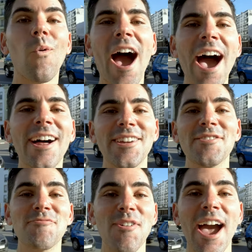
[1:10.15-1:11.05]
wild
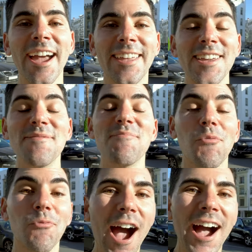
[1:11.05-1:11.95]
and wacky
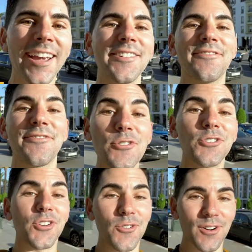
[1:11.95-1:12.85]
Moroccan food
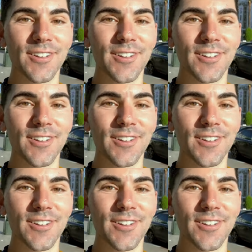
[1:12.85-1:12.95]
tour.